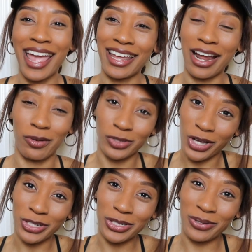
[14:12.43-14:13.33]
And I will
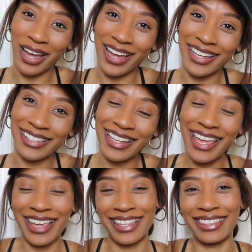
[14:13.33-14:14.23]
talk to you guys
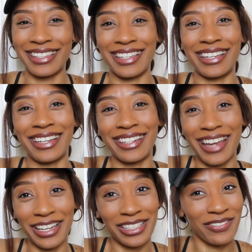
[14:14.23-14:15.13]
in the
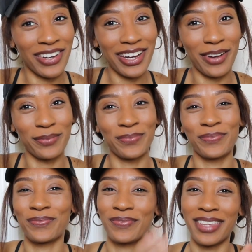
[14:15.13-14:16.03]
next video.
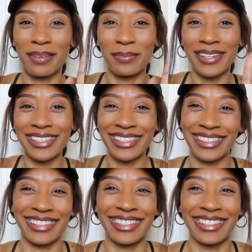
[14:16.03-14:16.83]
Peace.